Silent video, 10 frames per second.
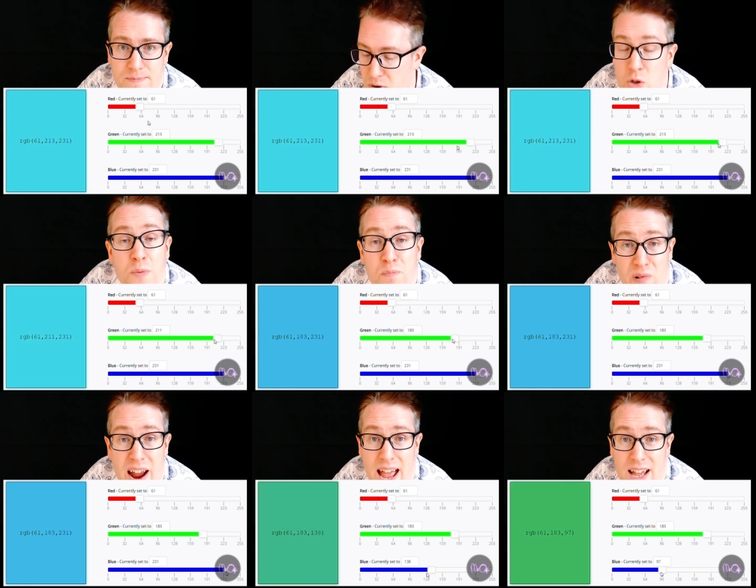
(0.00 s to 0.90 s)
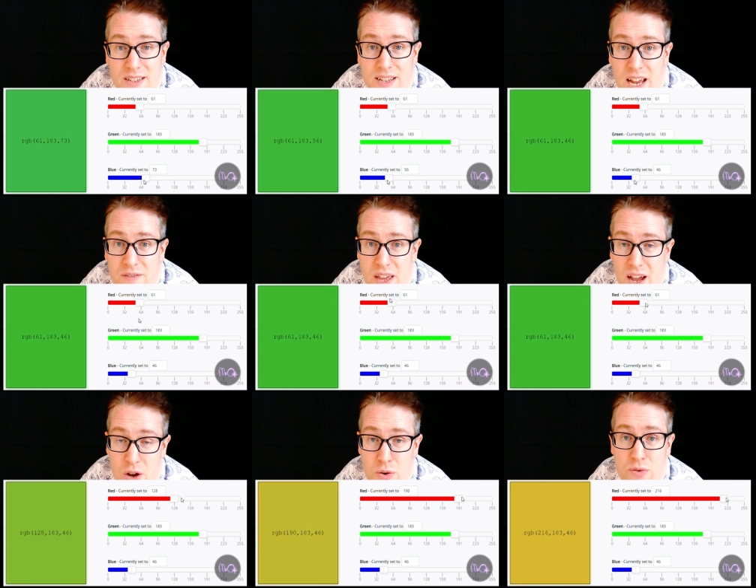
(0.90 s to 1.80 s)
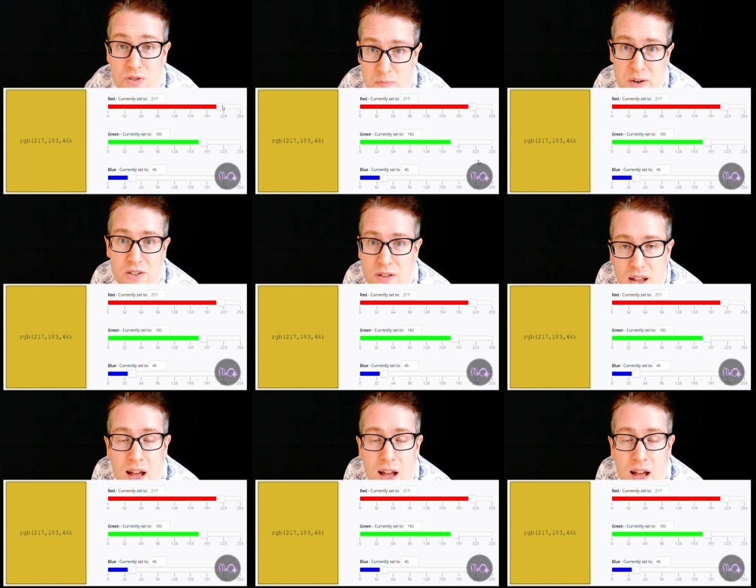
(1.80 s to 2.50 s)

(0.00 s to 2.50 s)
Most brands have their own special